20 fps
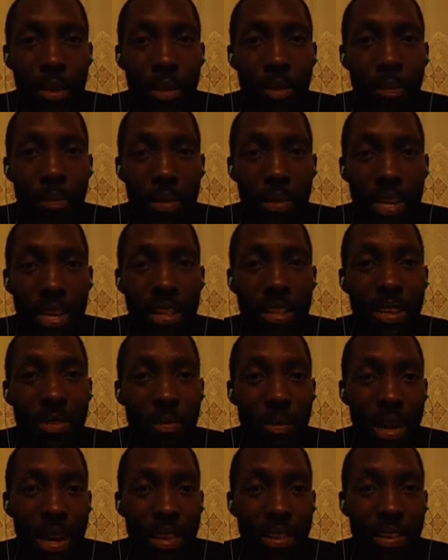being in
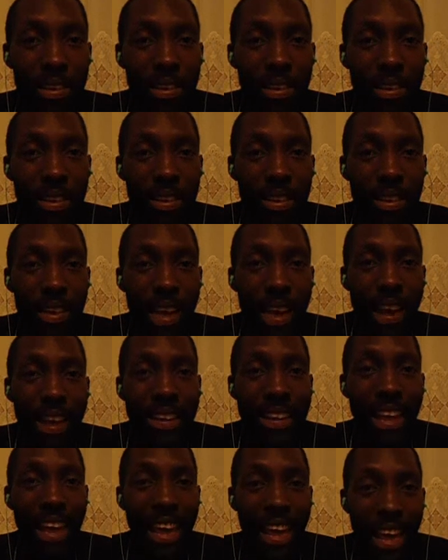bed at
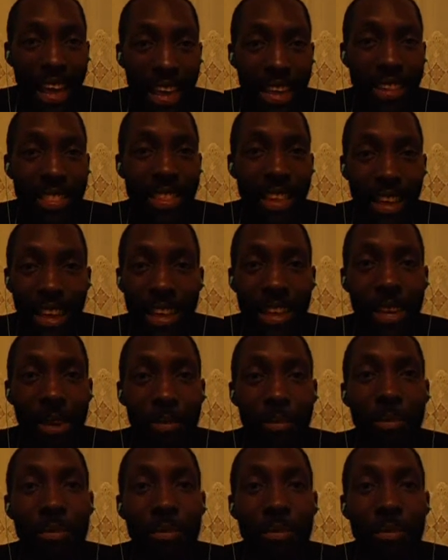8 a.m.